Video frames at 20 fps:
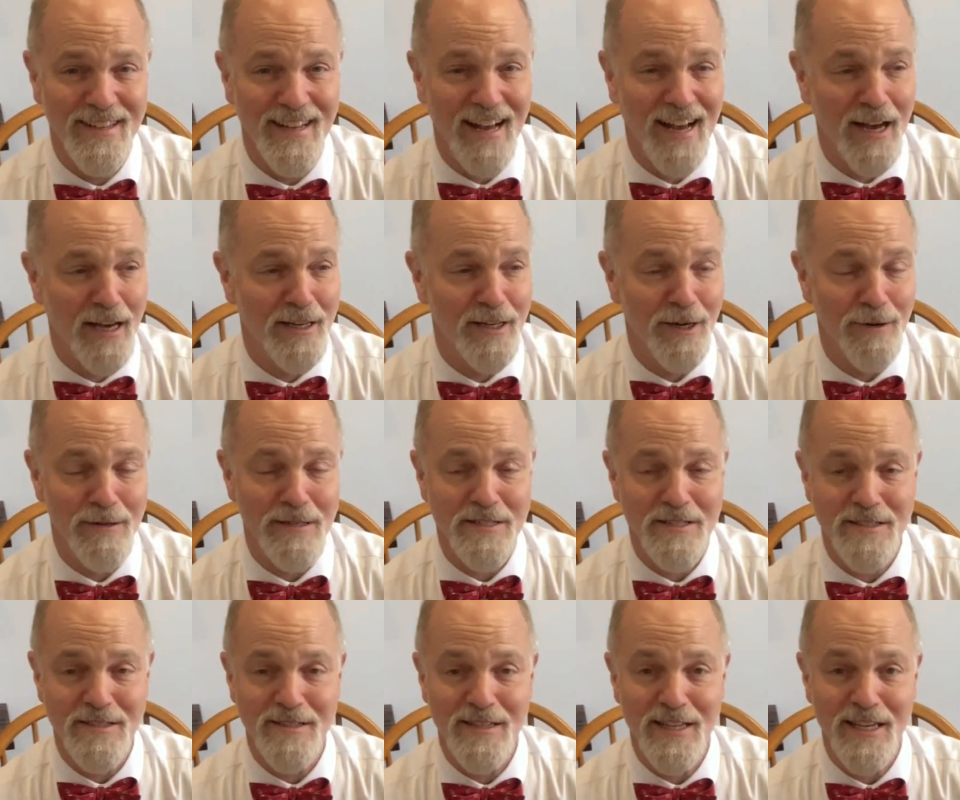I know it's
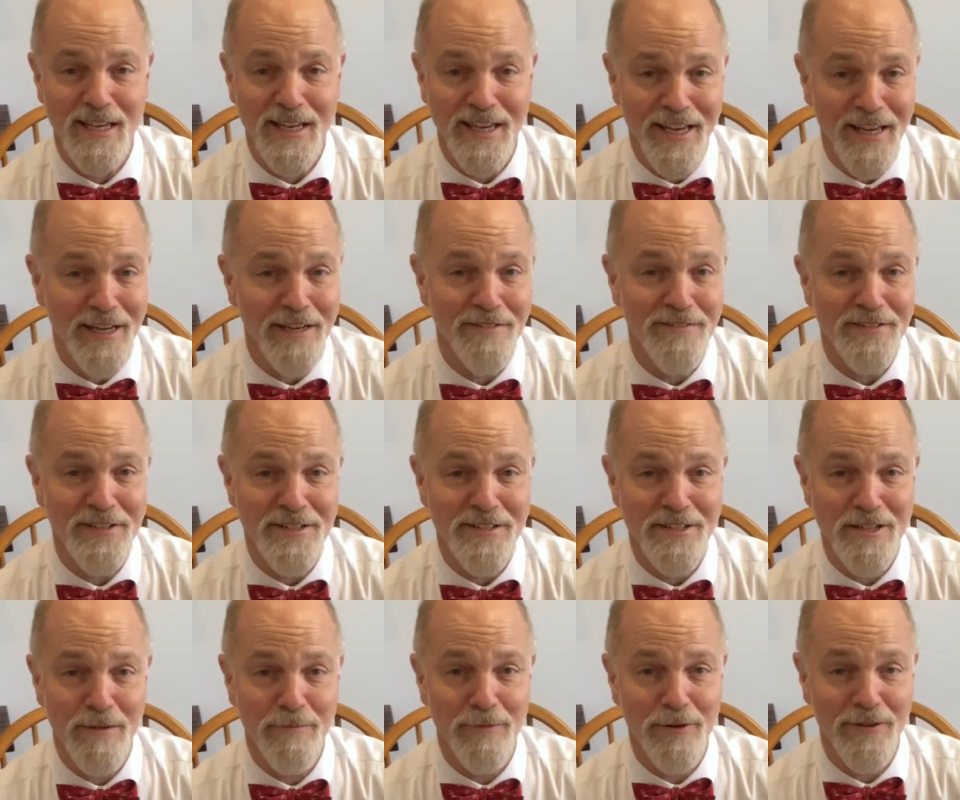the end of
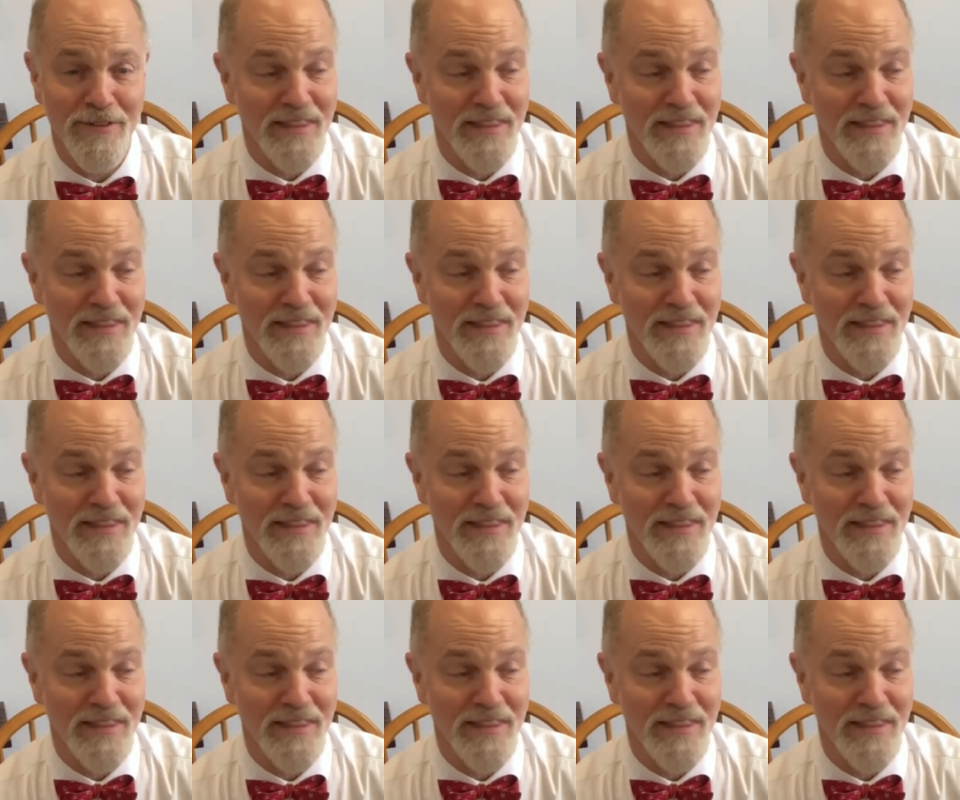December,